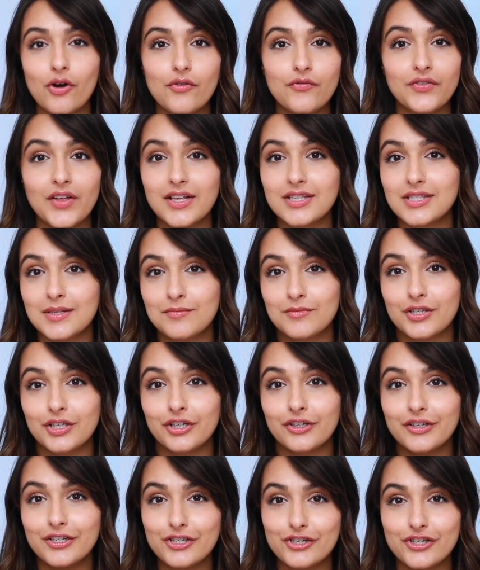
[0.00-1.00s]
if that's something
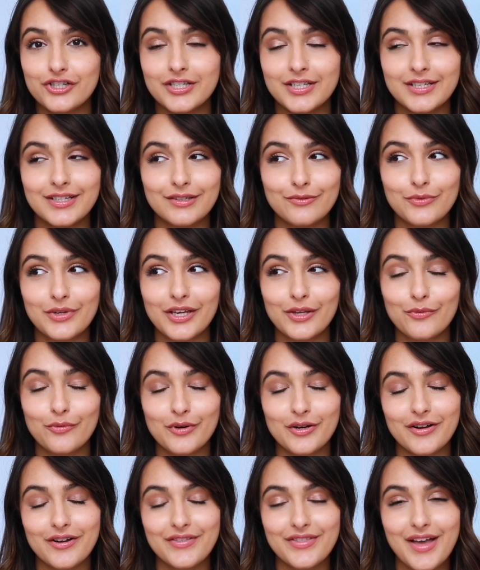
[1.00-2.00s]
you're interested in. We can
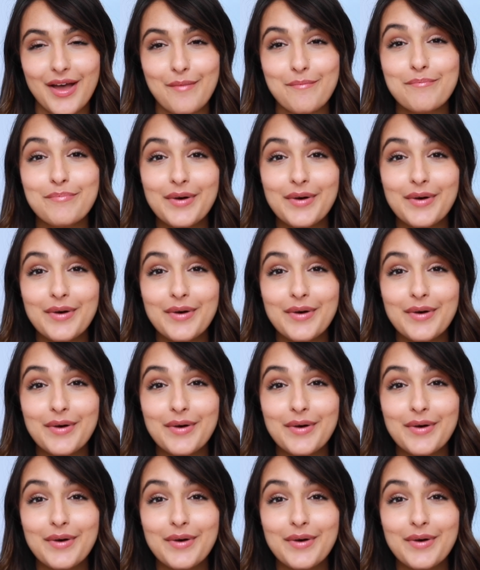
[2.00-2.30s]
work on that.